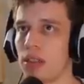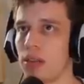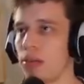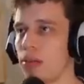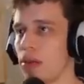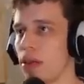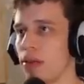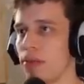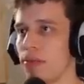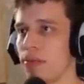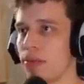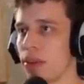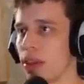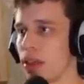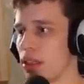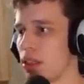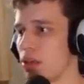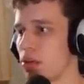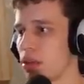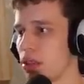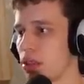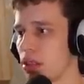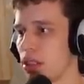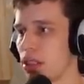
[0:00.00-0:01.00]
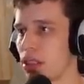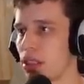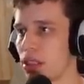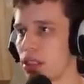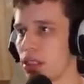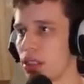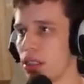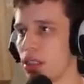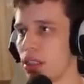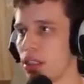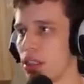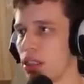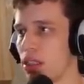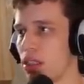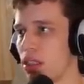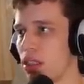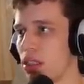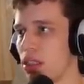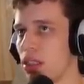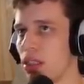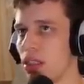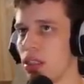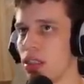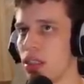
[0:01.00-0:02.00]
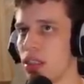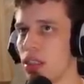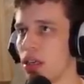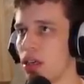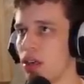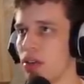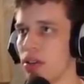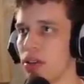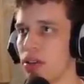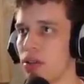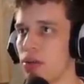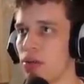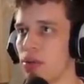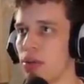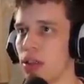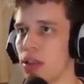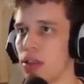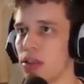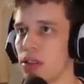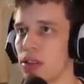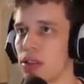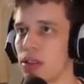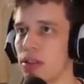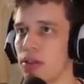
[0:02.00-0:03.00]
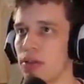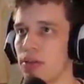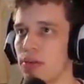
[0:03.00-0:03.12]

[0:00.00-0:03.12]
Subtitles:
Well, it is what it is. Only two ghosts.